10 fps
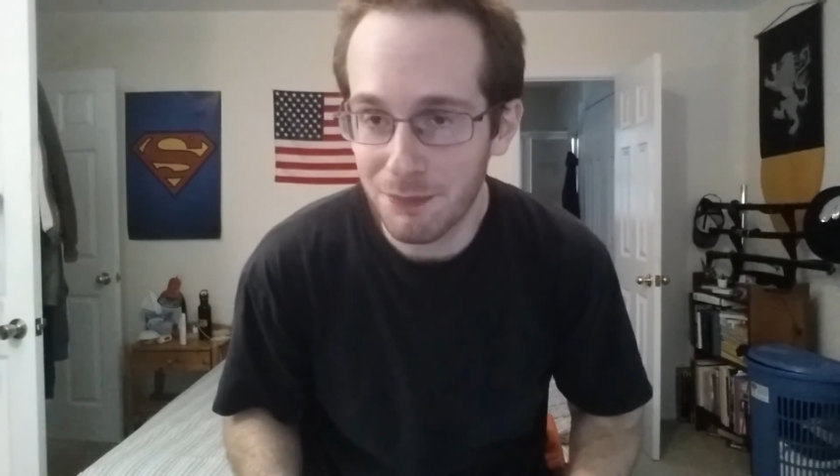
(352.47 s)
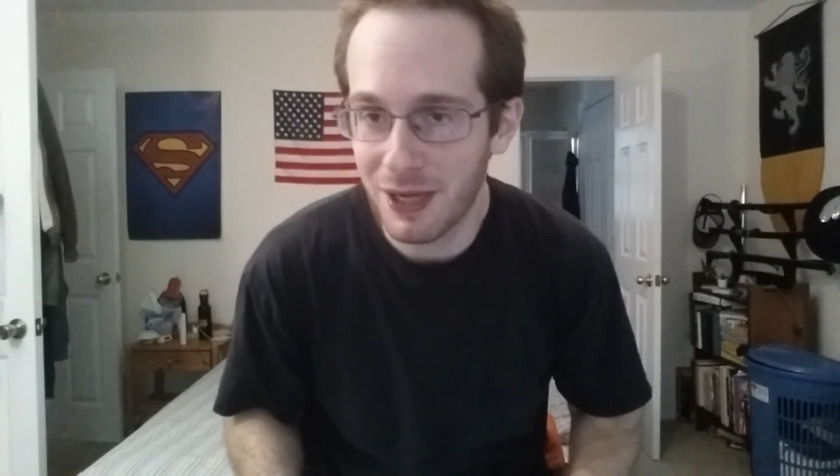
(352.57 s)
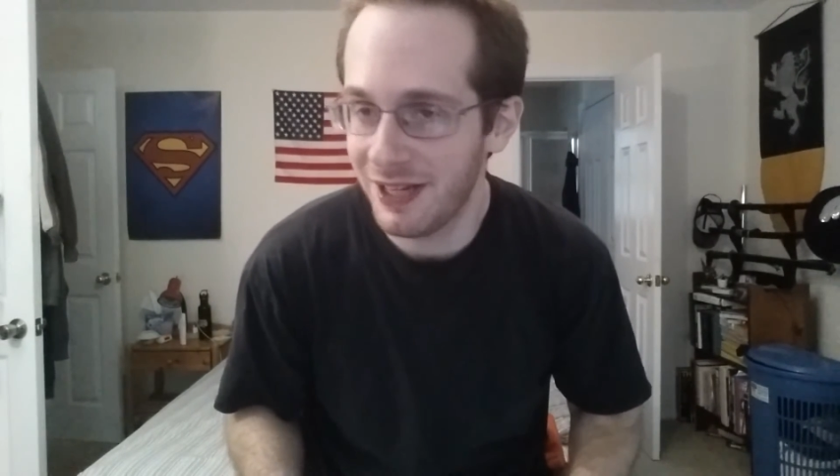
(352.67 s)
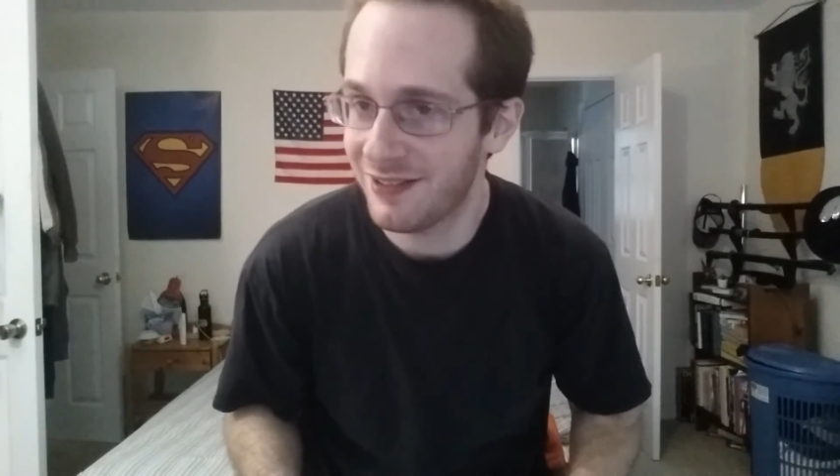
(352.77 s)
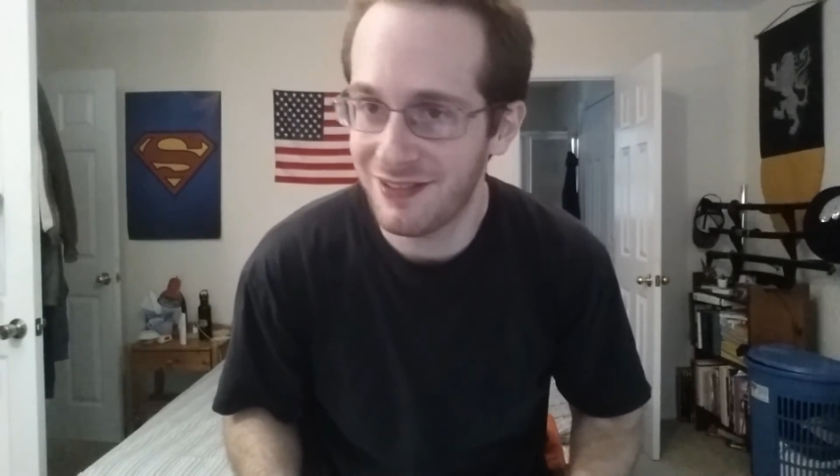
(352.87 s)

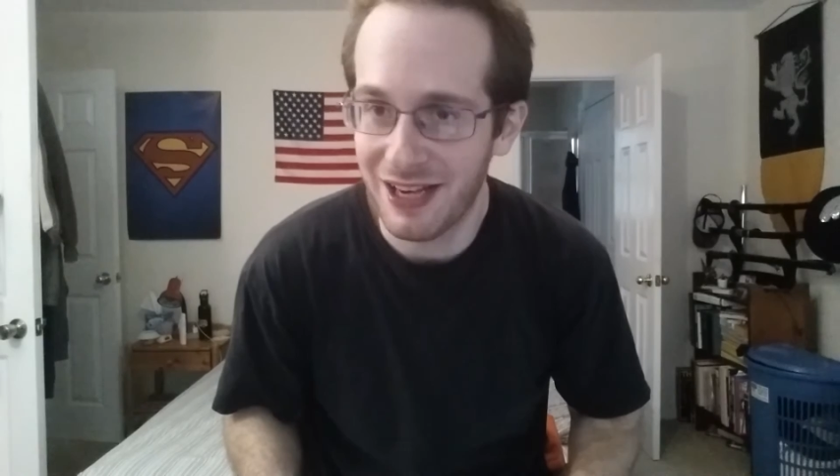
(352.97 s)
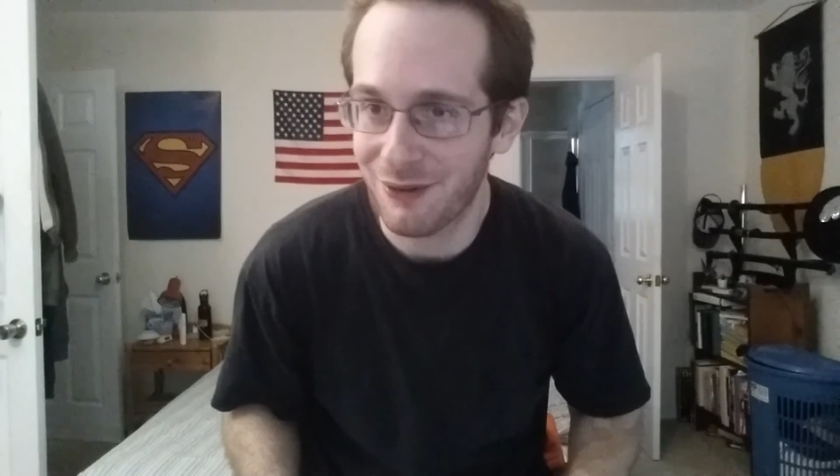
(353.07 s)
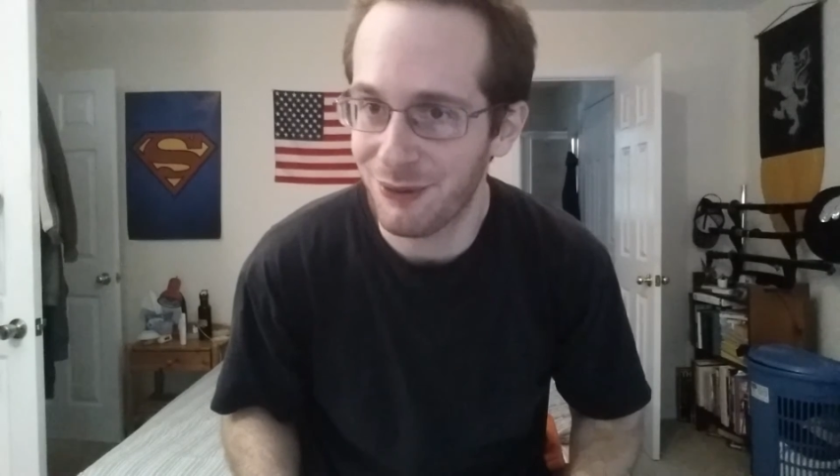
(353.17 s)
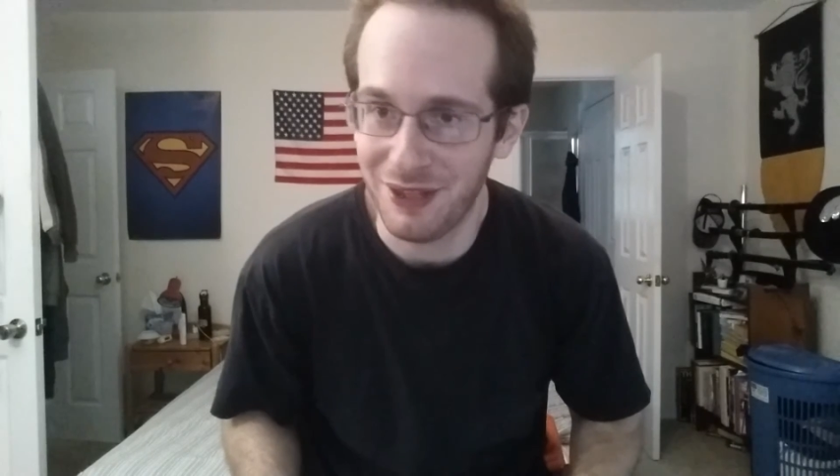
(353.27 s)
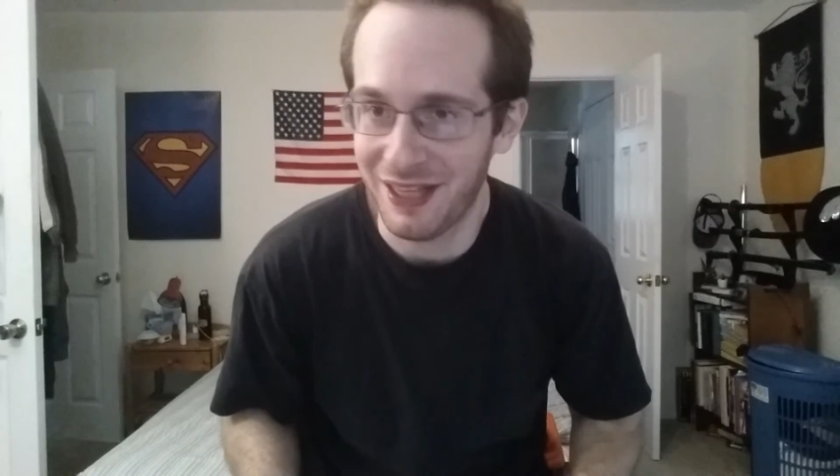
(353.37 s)
but it's
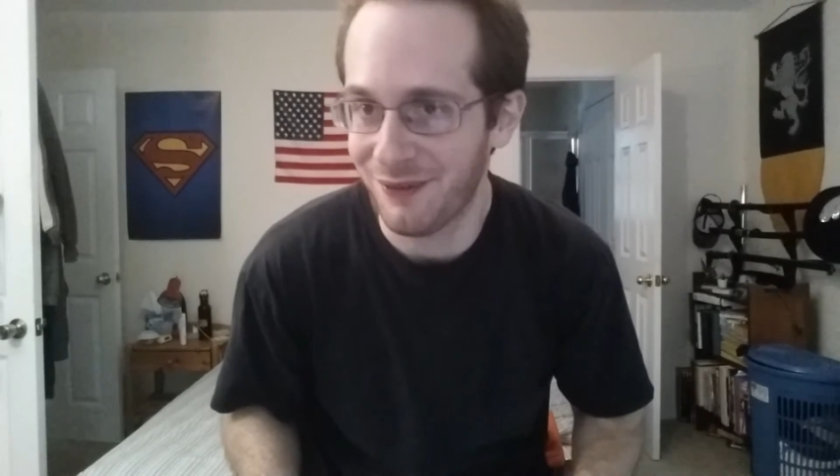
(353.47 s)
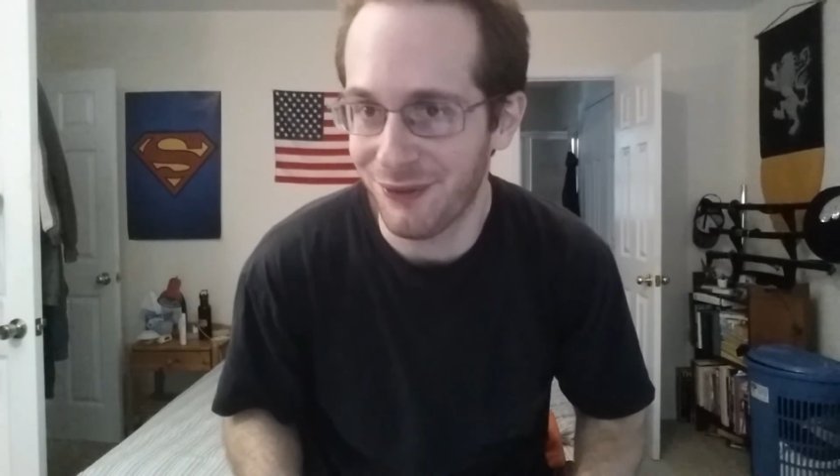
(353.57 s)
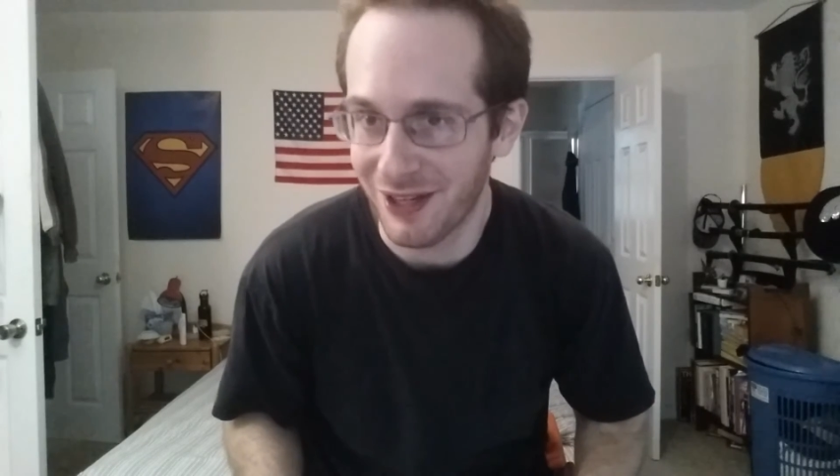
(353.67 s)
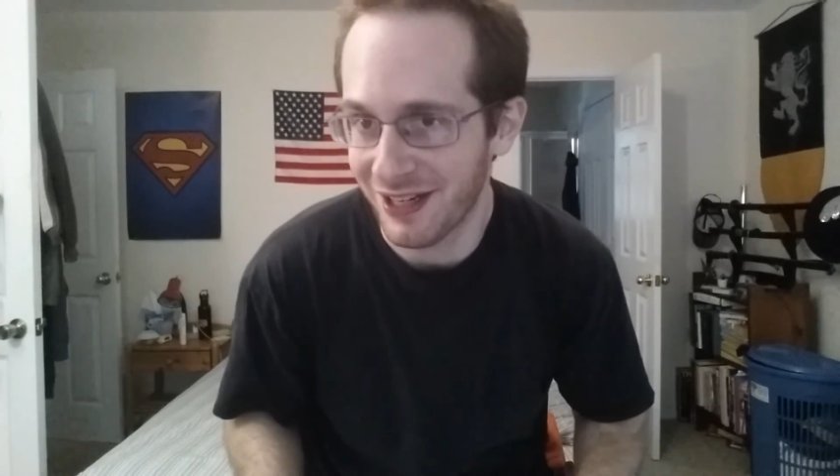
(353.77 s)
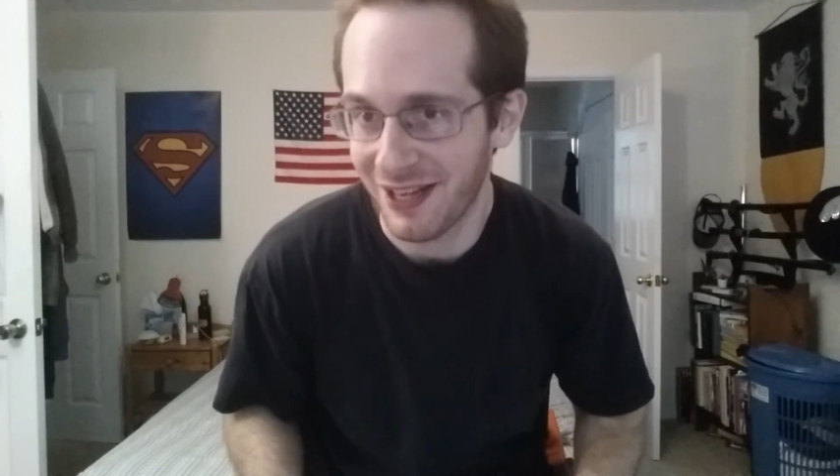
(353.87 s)
not really that
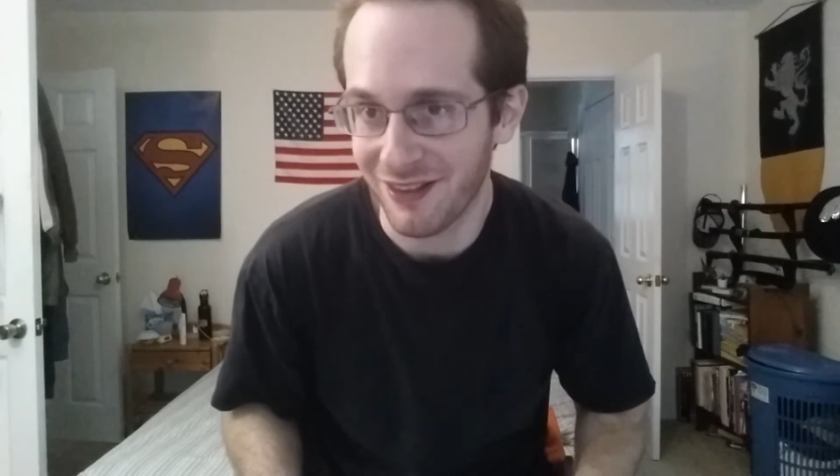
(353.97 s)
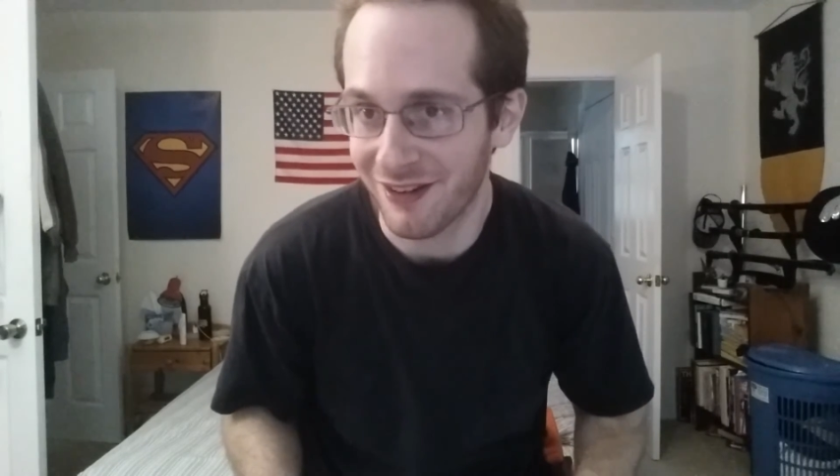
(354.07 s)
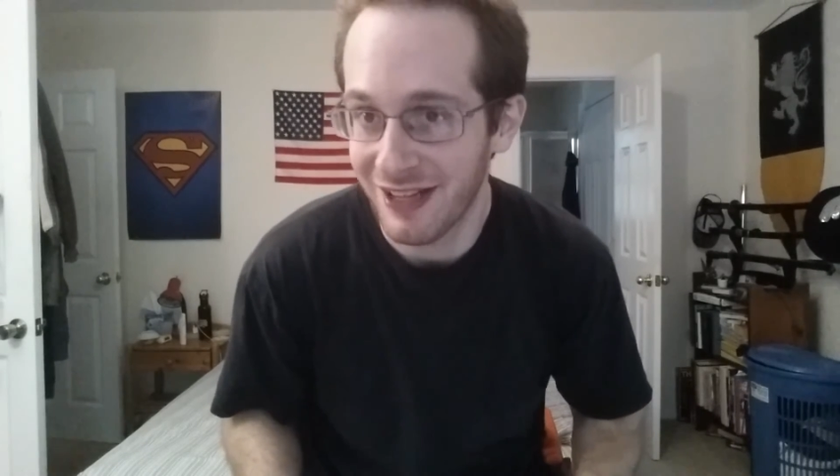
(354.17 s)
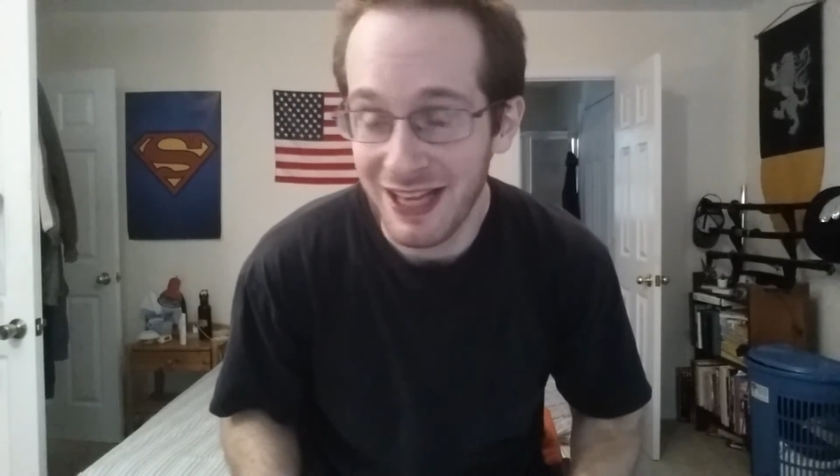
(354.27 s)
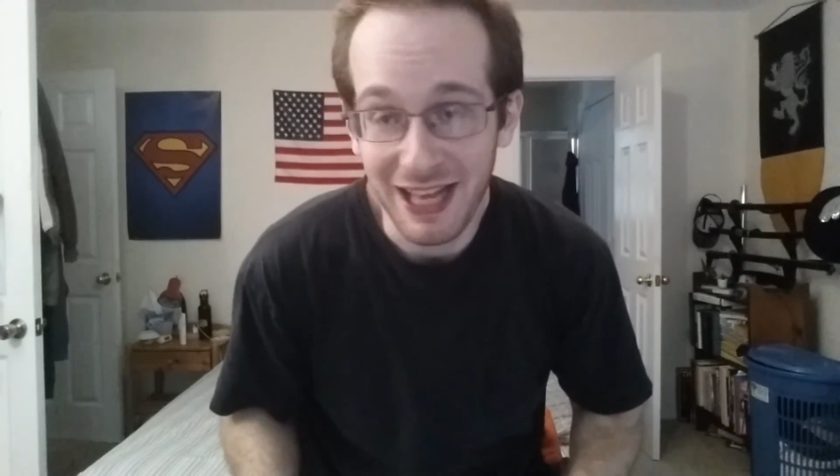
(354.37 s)
fun either.